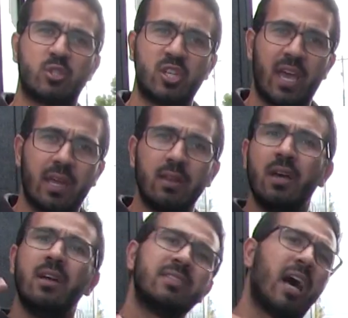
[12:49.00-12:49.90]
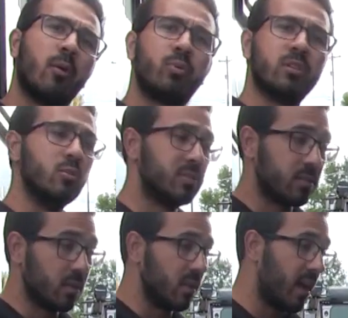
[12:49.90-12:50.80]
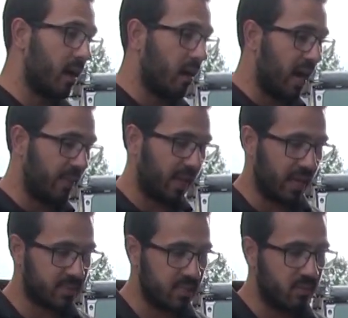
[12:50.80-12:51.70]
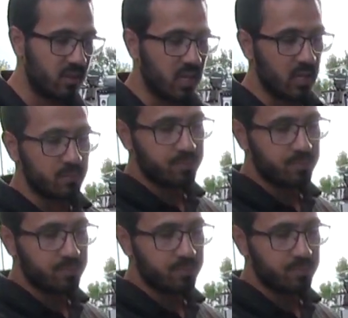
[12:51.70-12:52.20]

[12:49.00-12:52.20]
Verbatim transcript: some shade to help reduce the glare on that T V.